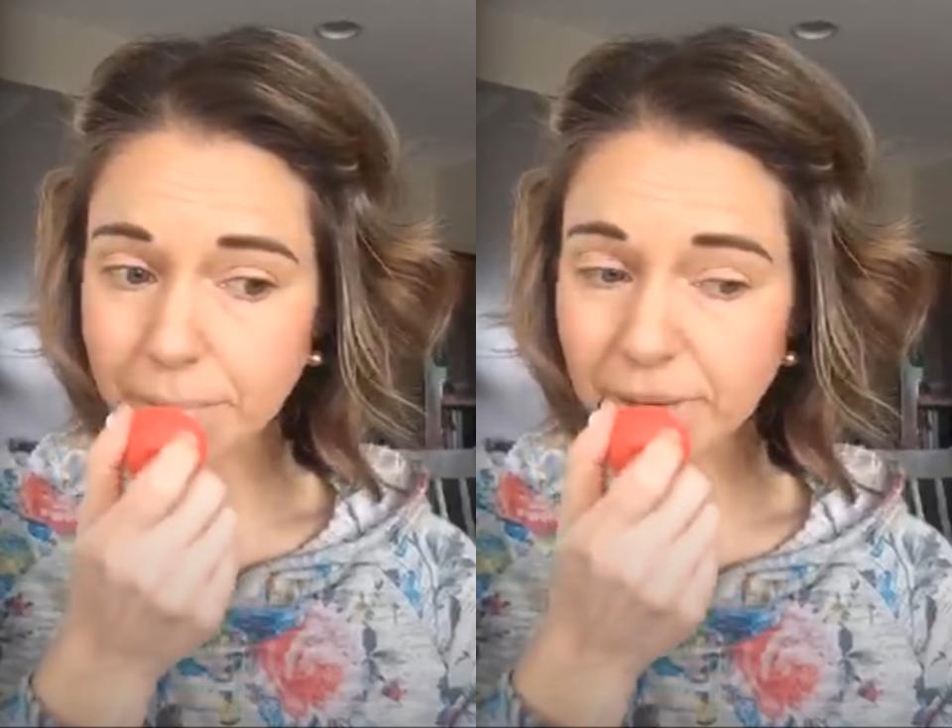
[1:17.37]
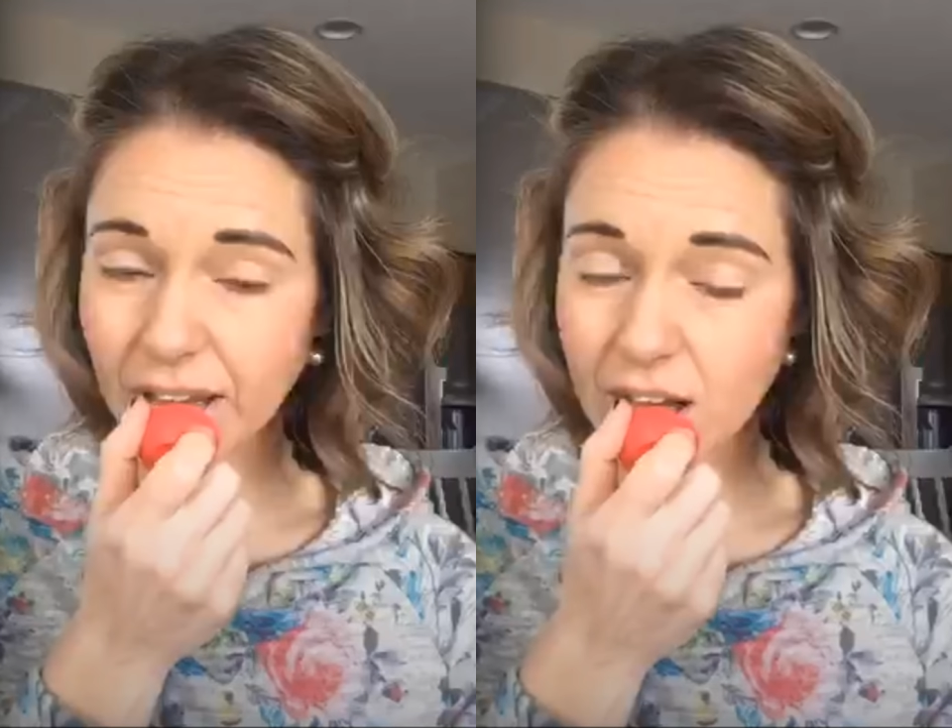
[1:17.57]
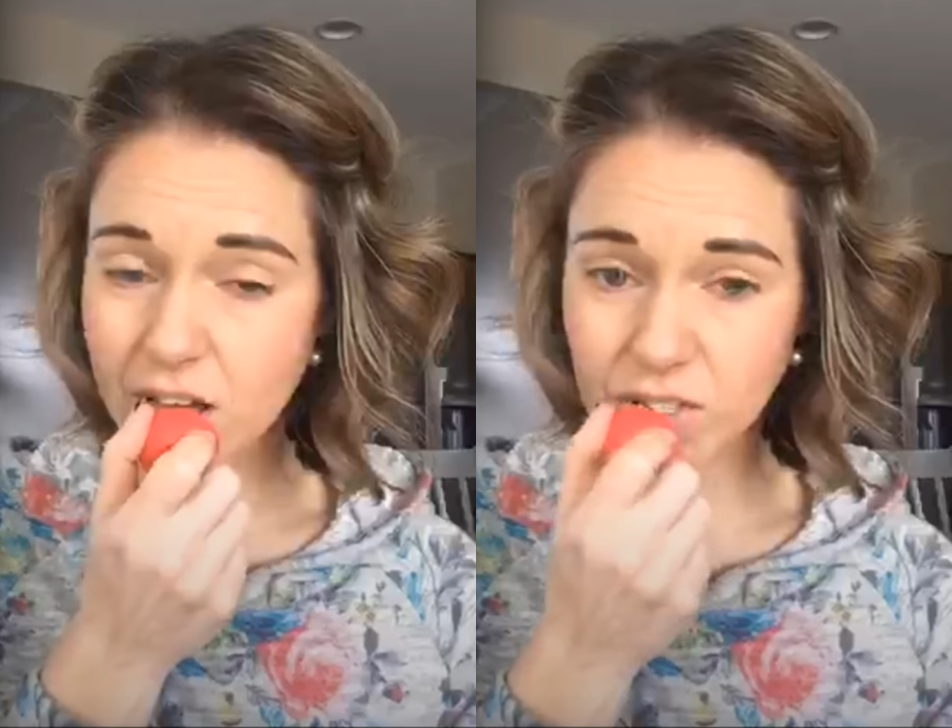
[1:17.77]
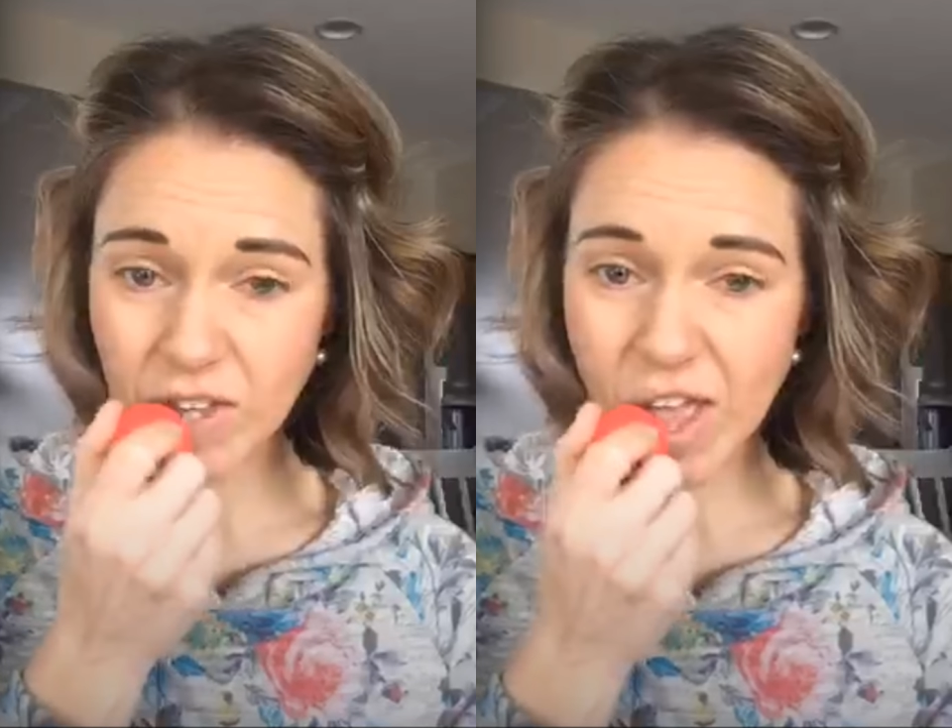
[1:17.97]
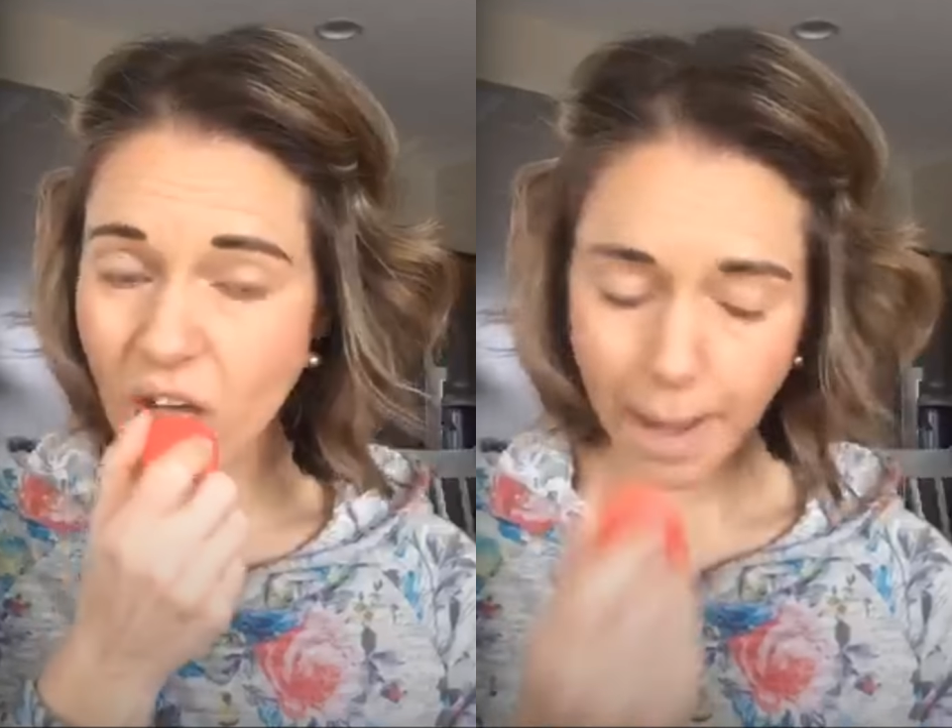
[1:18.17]

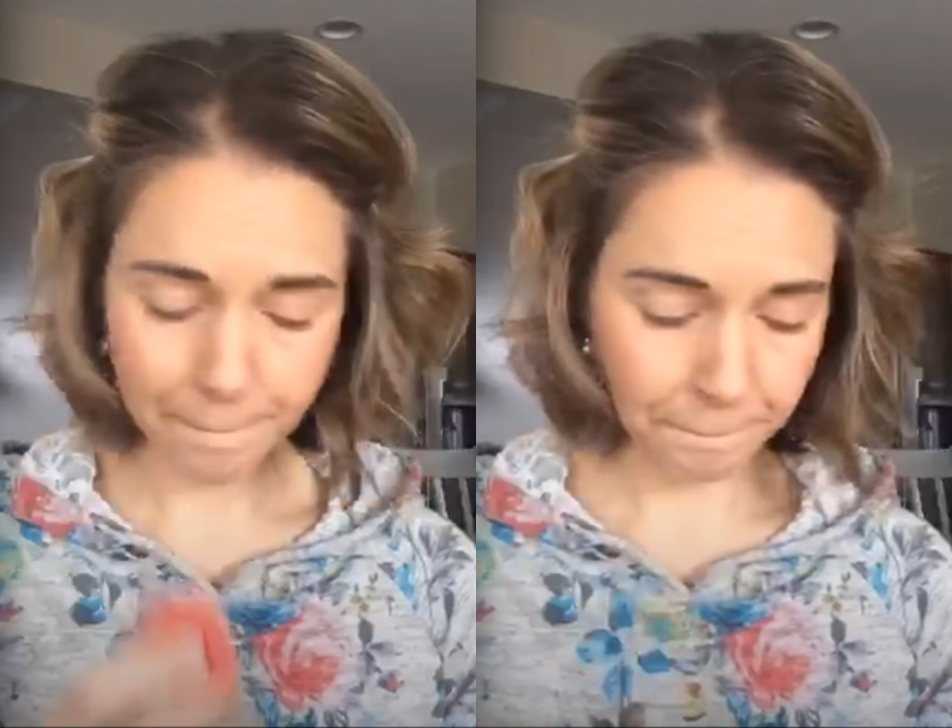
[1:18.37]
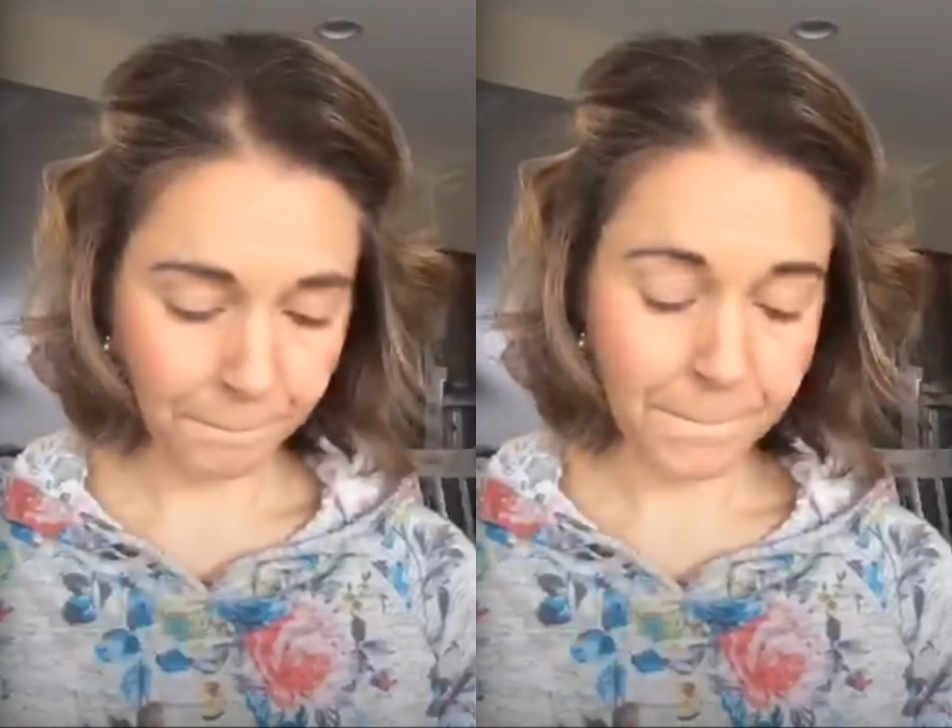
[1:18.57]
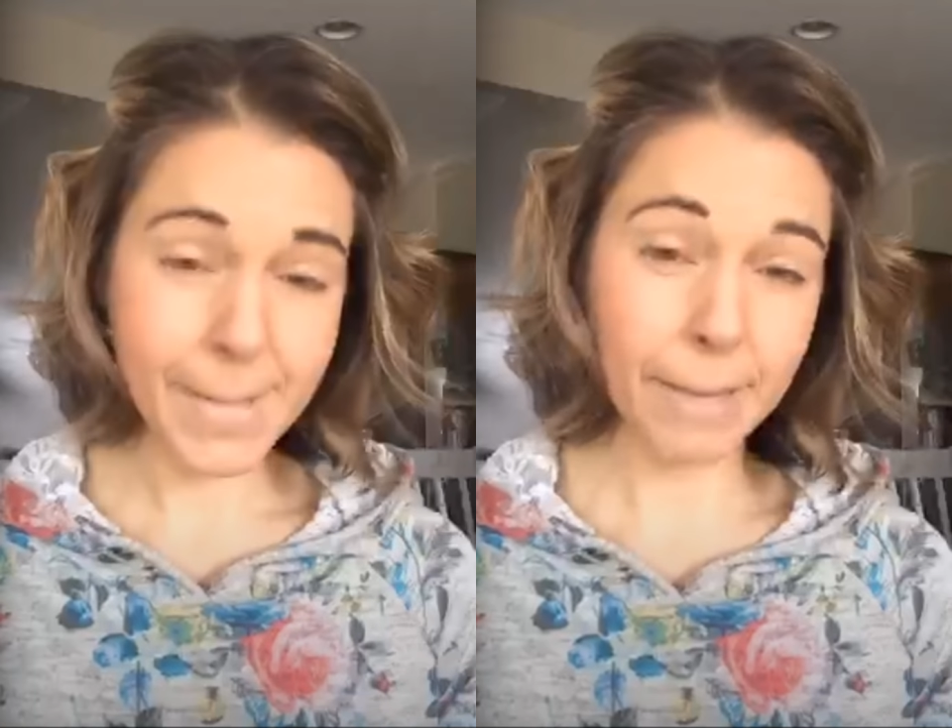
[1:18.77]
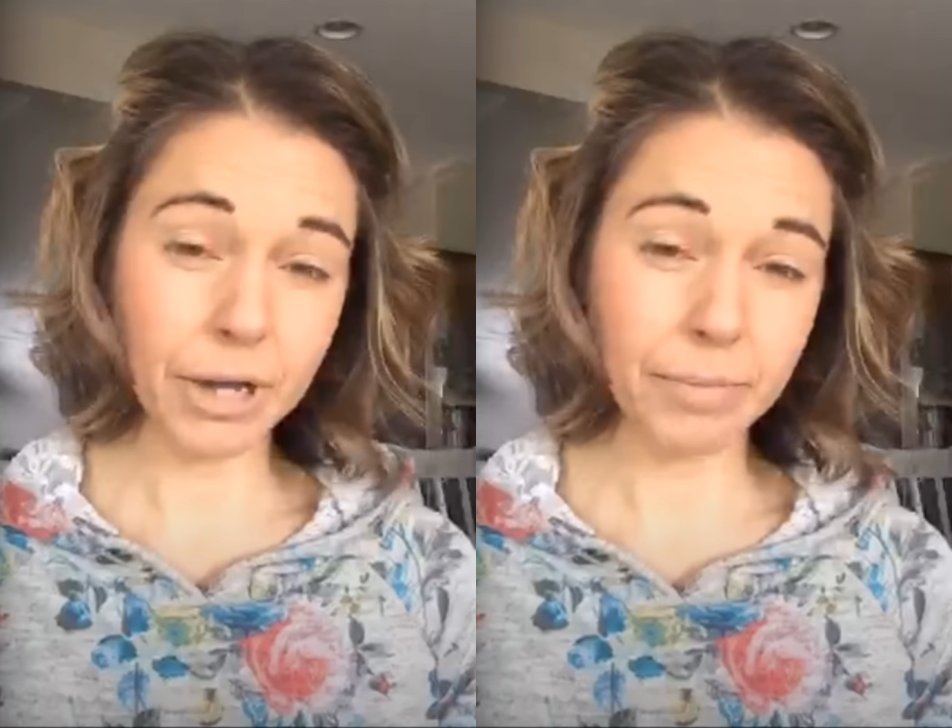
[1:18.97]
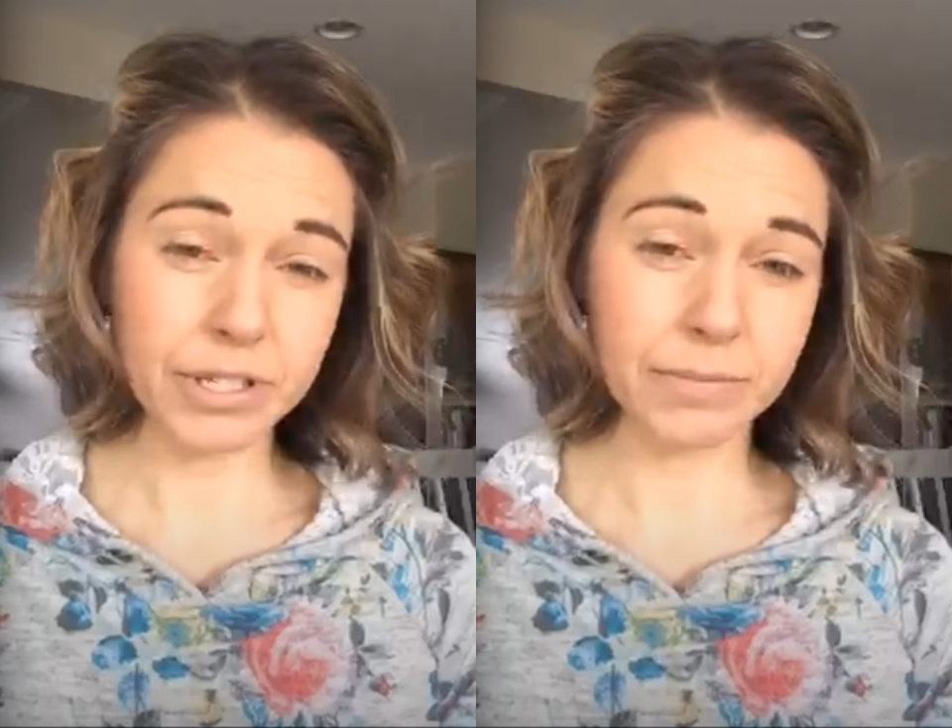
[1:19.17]
because I'm
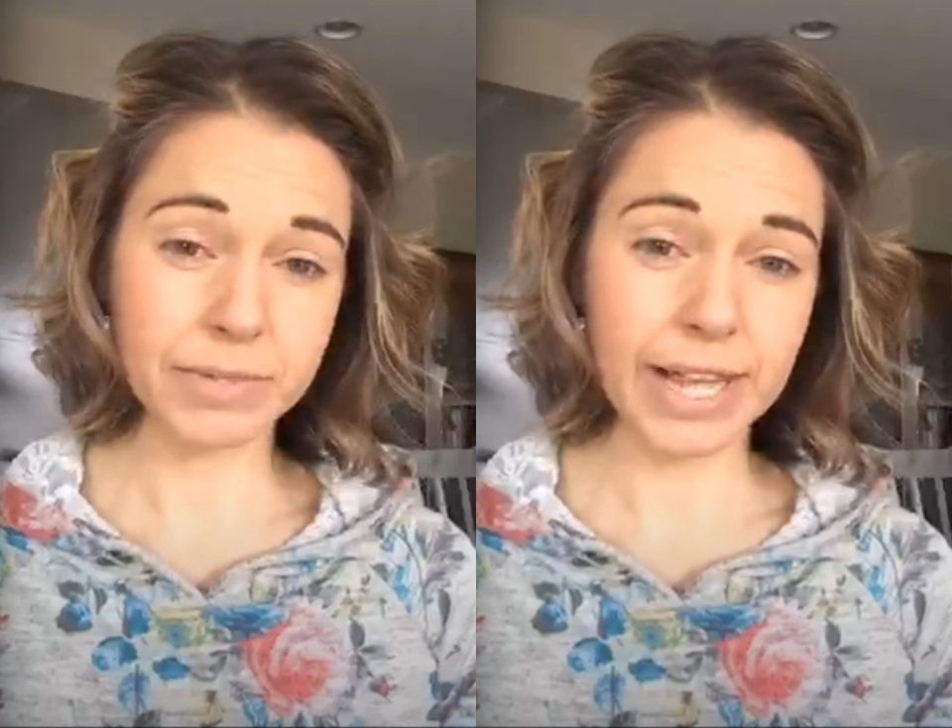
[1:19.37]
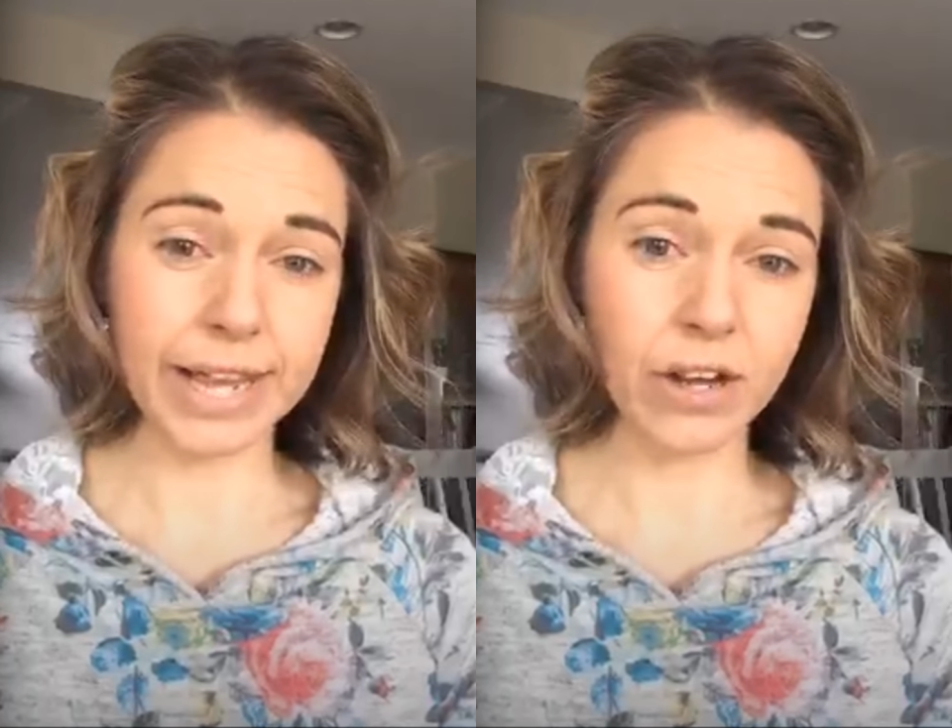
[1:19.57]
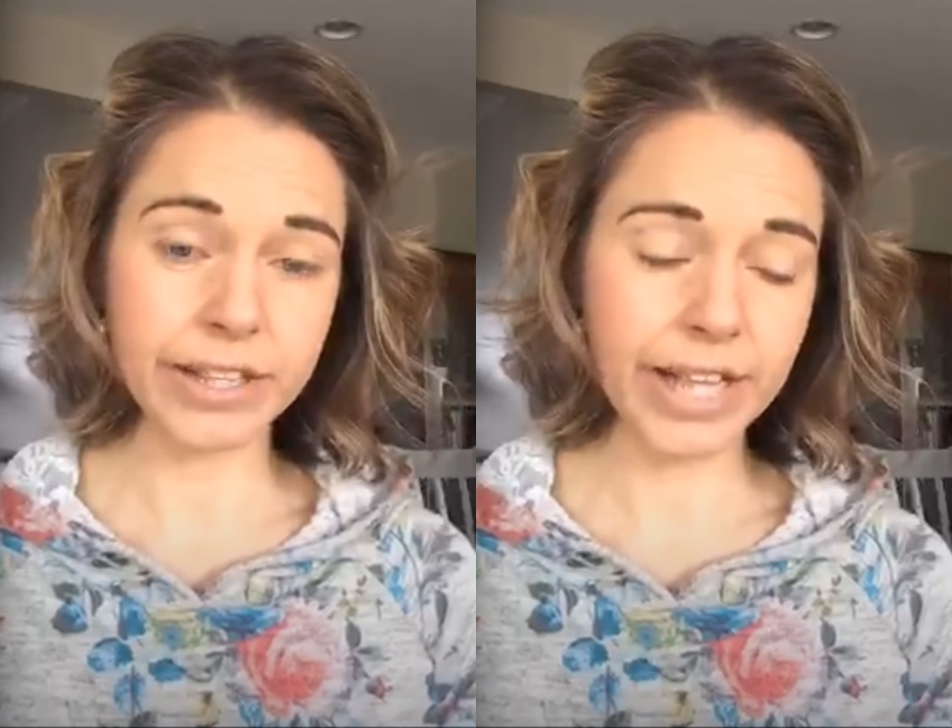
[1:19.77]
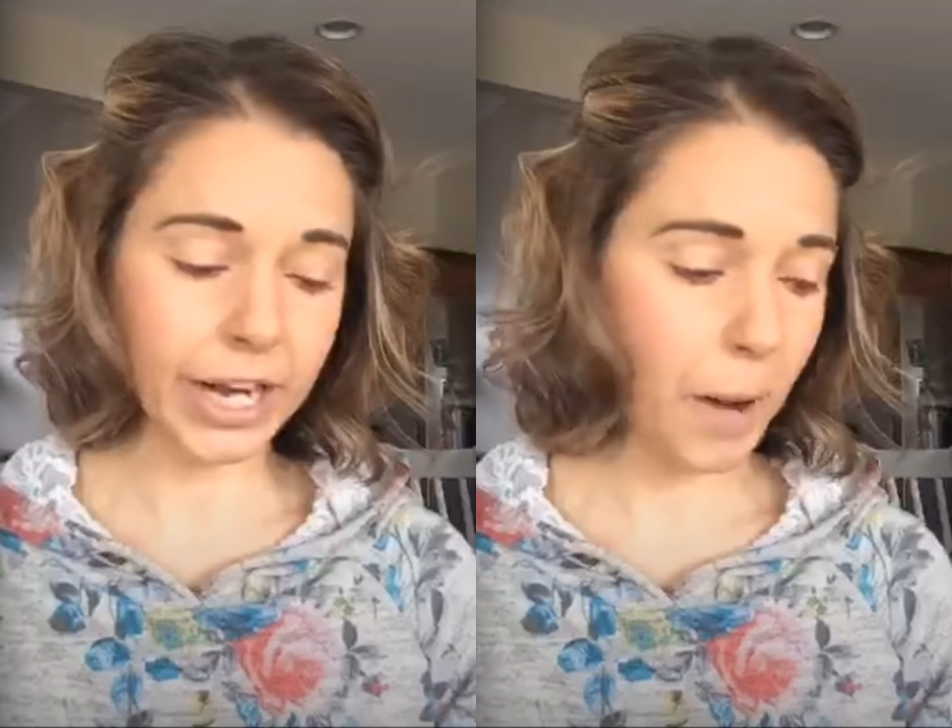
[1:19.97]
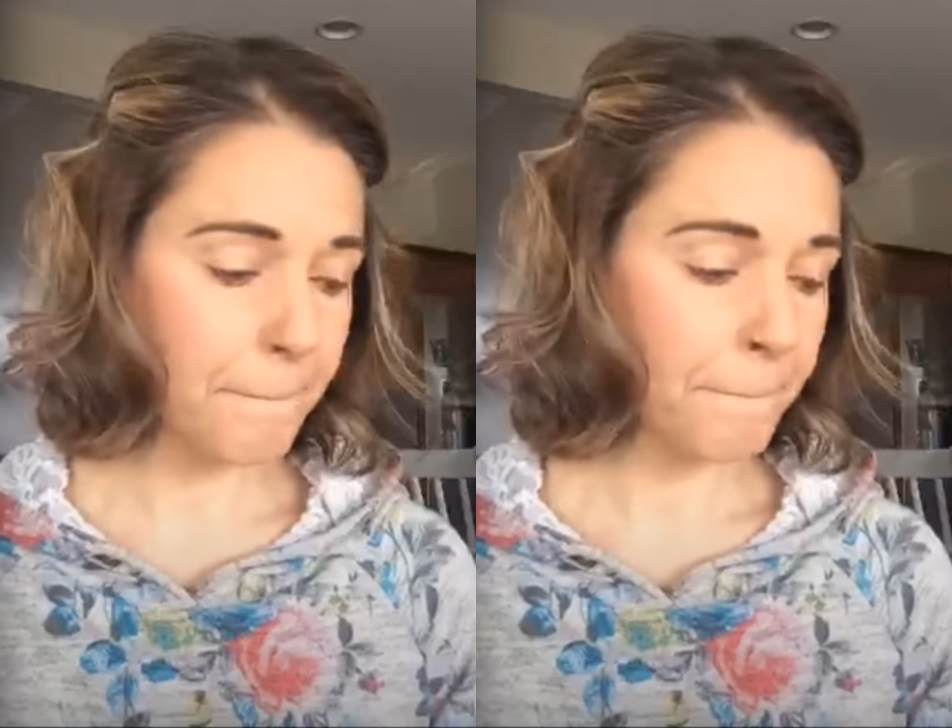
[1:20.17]
going to put some stain on
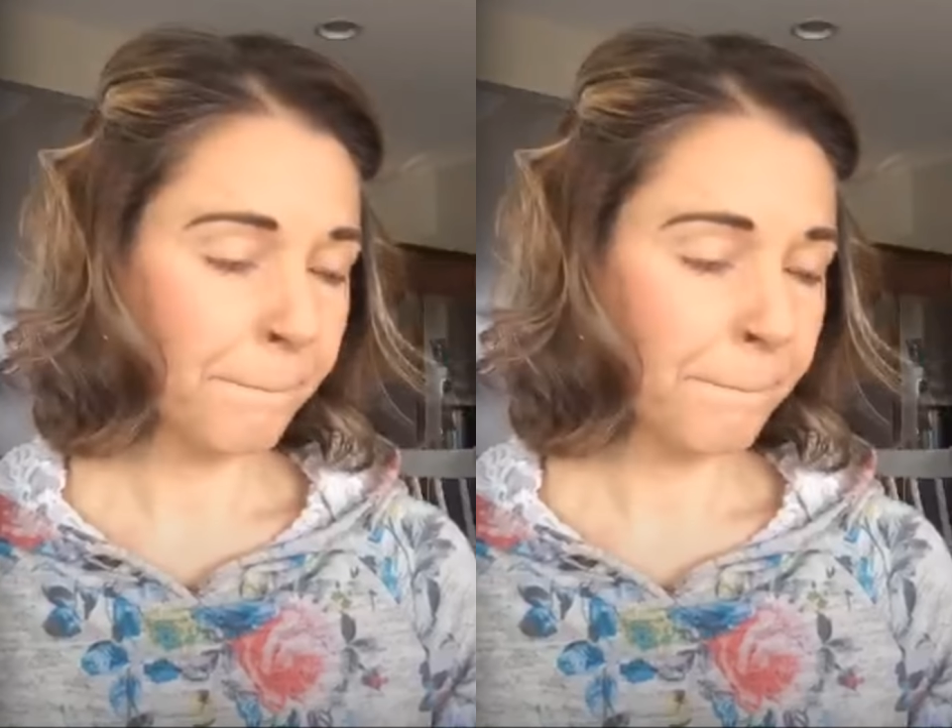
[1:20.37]
later.